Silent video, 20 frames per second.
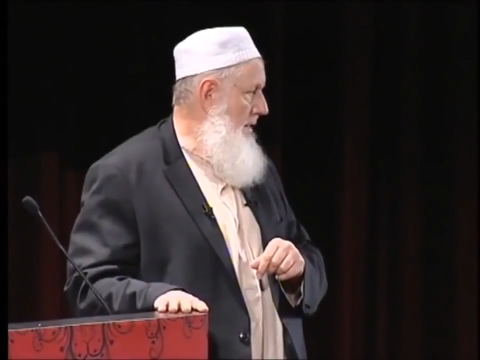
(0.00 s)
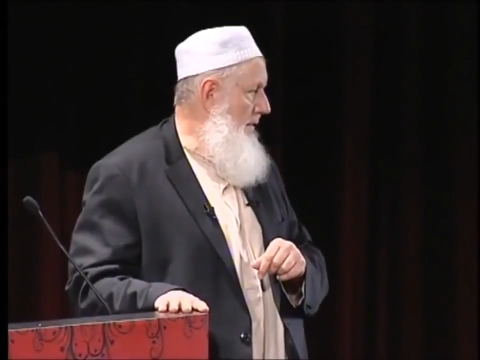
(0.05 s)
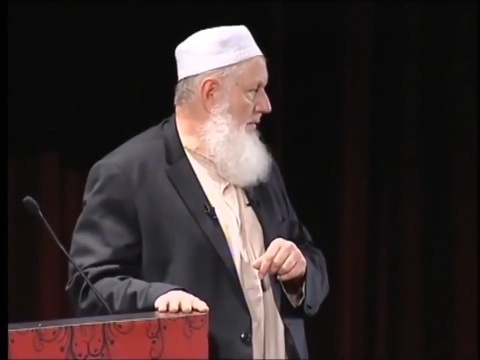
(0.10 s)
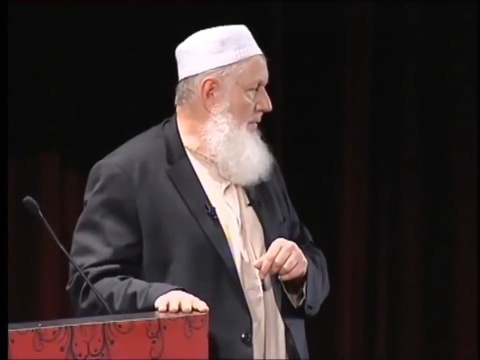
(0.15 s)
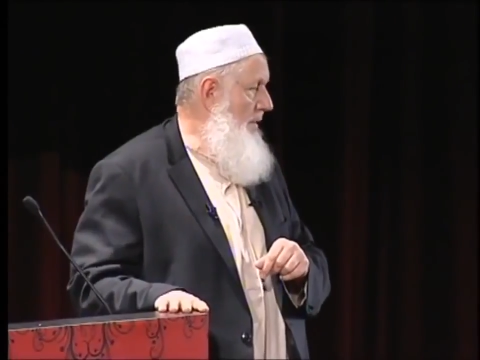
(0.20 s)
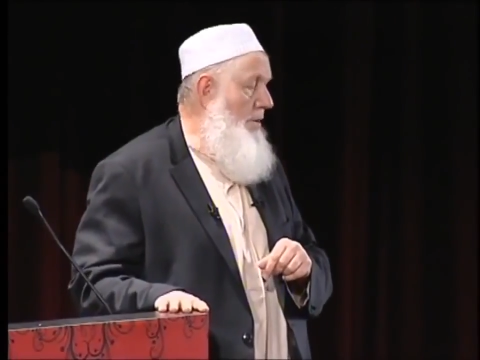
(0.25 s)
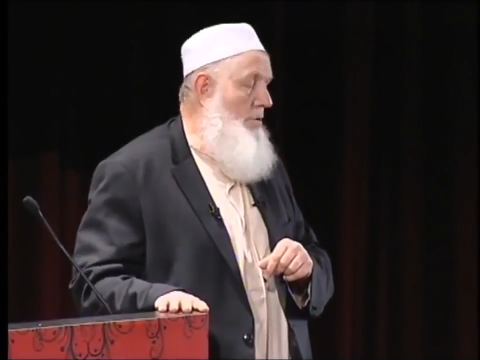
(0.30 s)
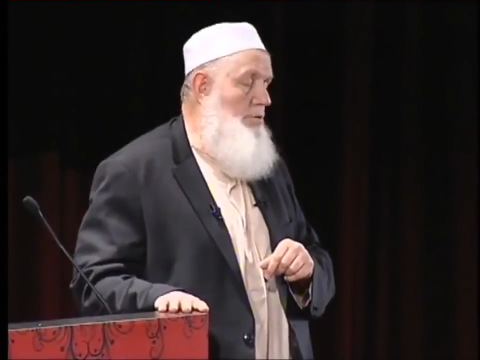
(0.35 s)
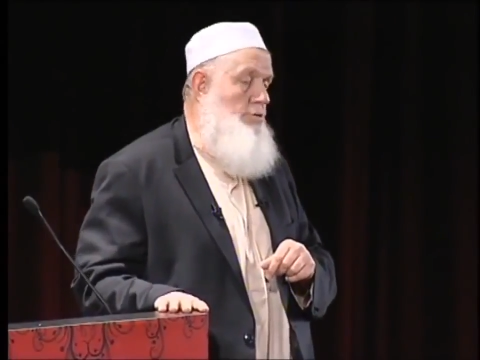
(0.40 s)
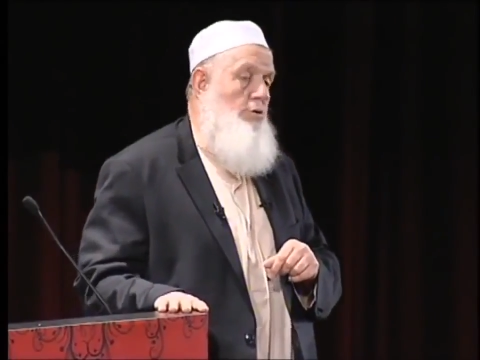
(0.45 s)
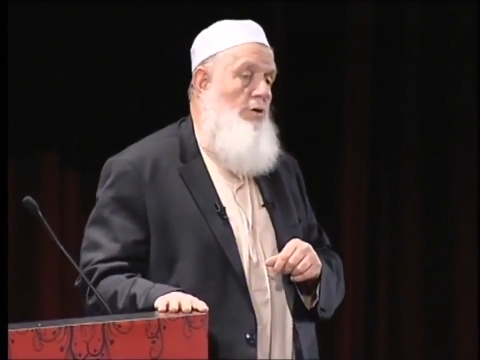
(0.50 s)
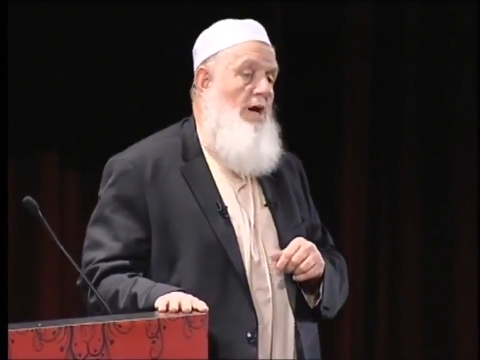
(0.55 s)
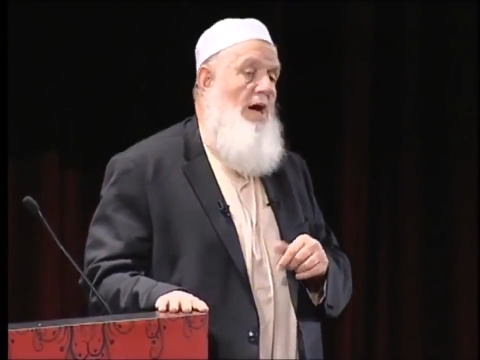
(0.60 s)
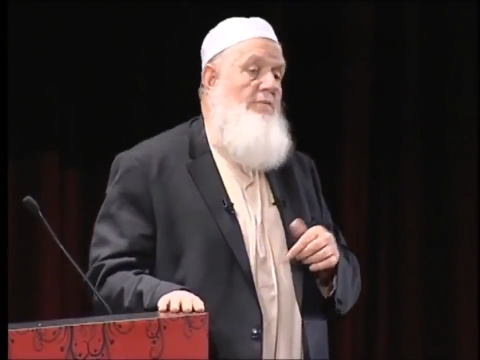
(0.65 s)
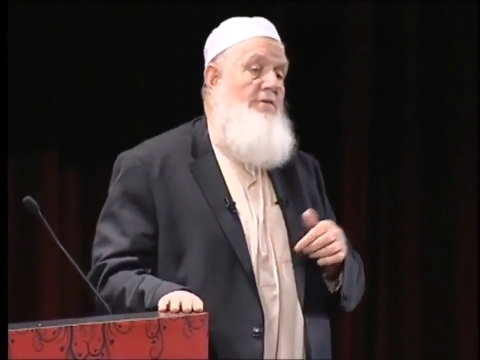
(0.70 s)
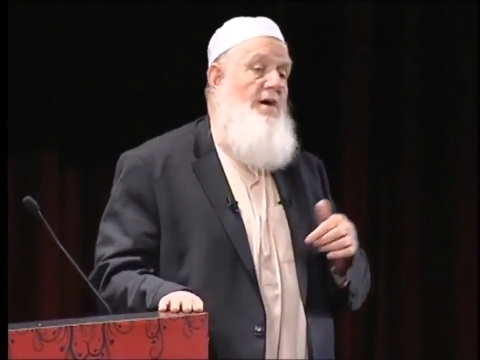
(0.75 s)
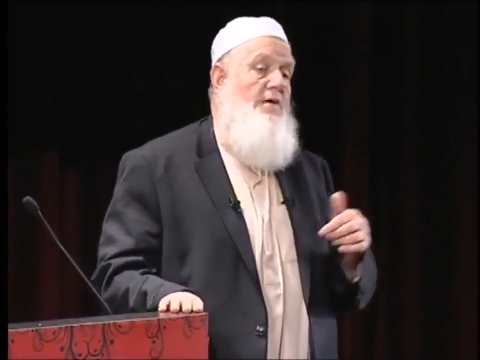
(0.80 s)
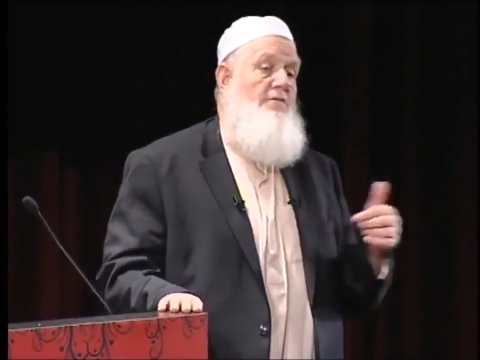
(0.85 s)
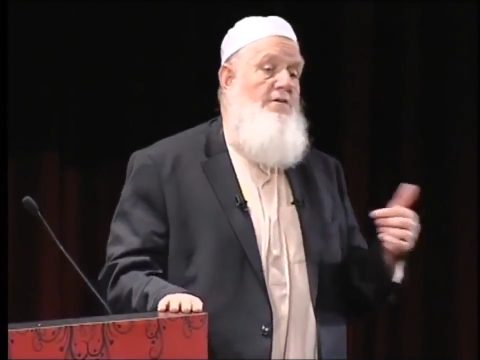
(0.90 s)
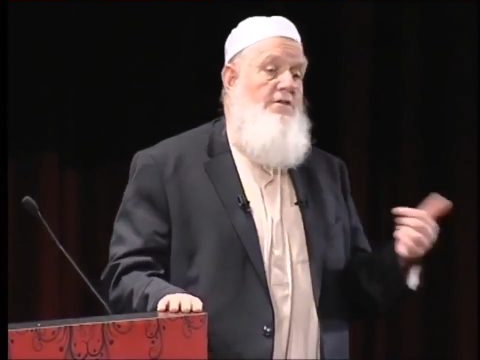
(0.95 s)
And those who
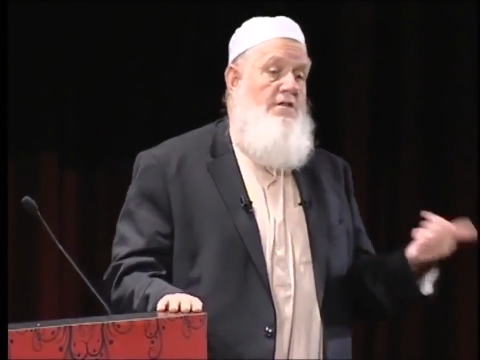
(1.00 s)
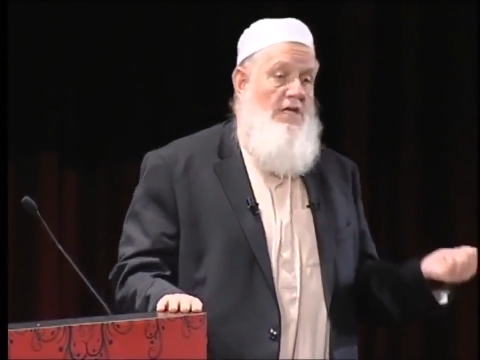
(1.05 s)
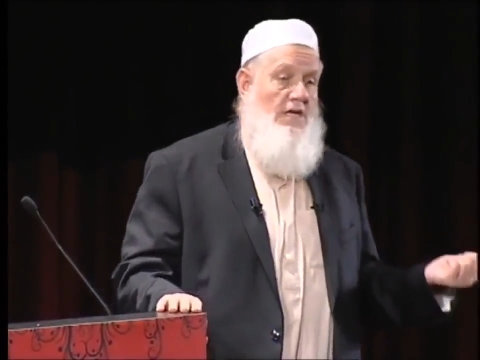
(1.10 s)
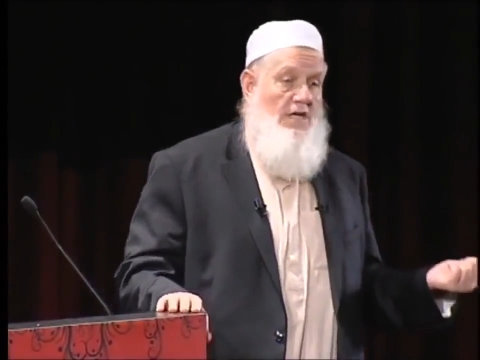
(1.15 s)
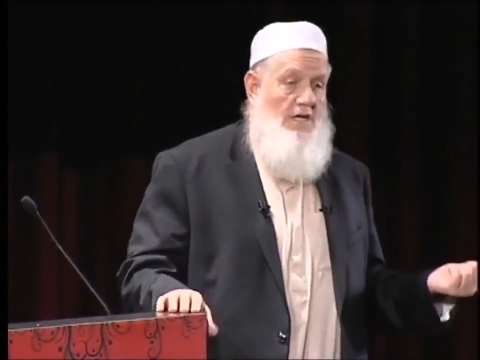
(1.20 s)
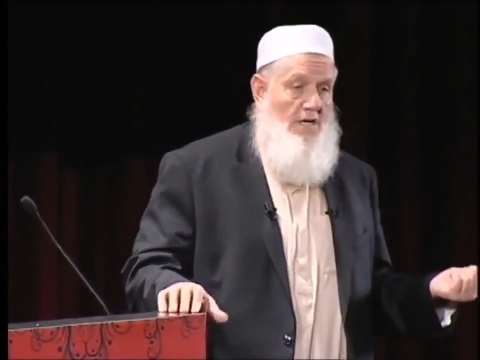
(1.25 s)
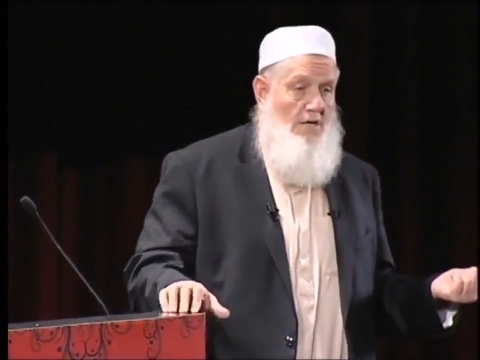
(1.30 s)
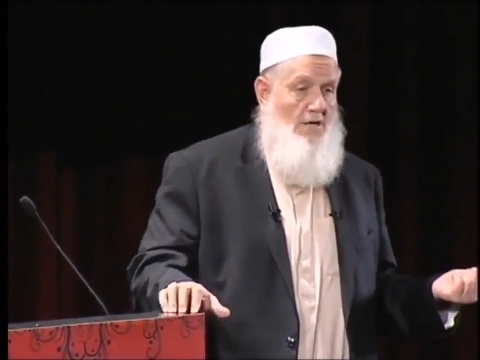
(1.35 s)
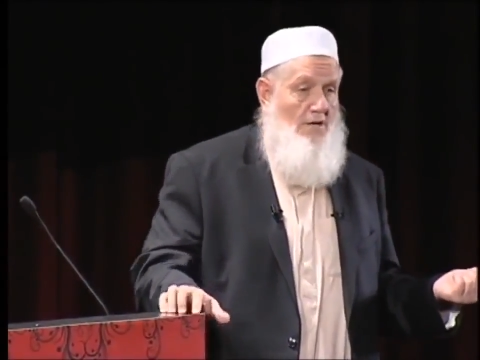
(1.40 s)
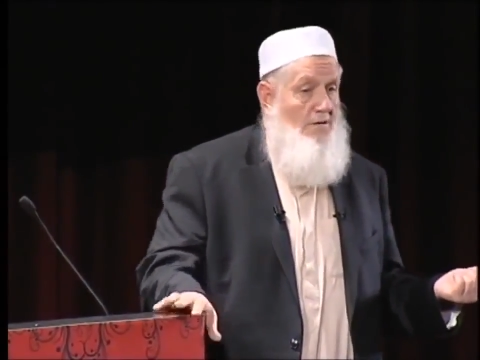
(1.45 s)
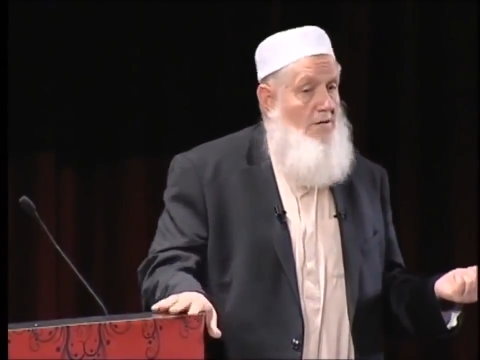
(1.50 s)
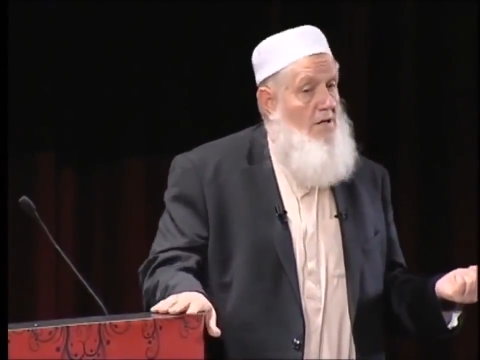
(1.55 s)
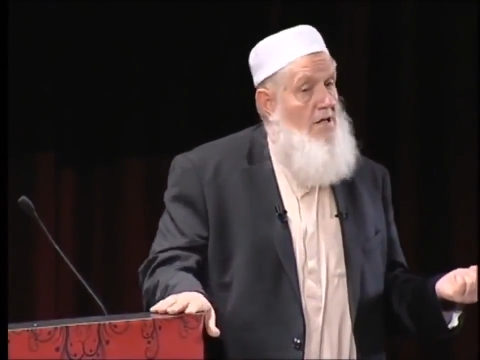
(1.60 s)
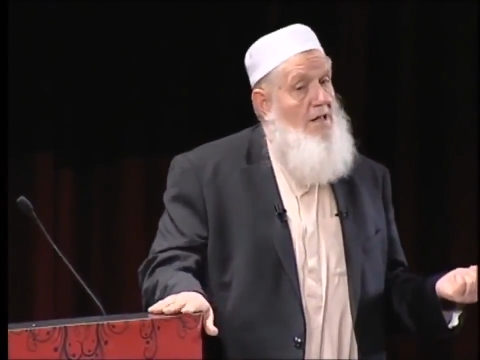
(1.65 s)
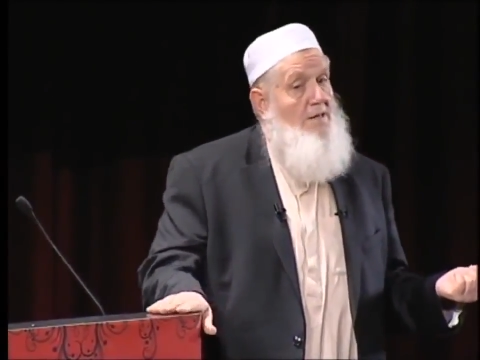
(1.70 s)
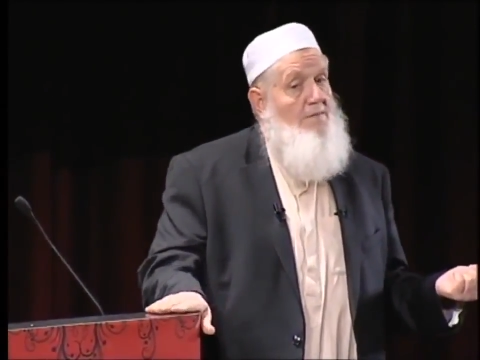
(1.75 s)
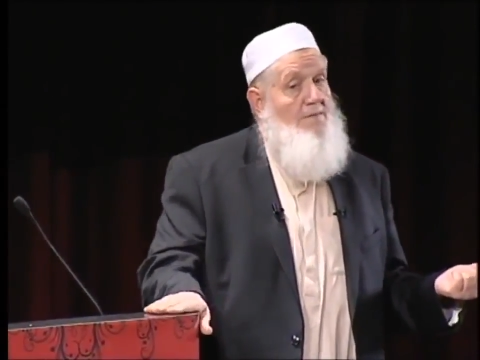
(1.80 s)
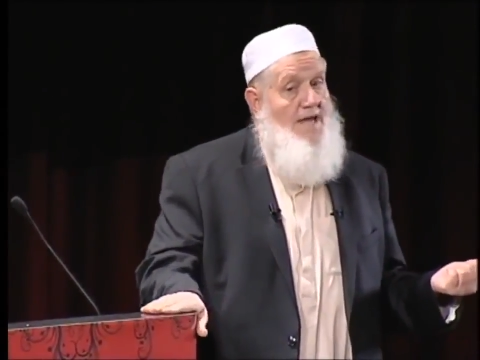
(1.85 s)
have everything here,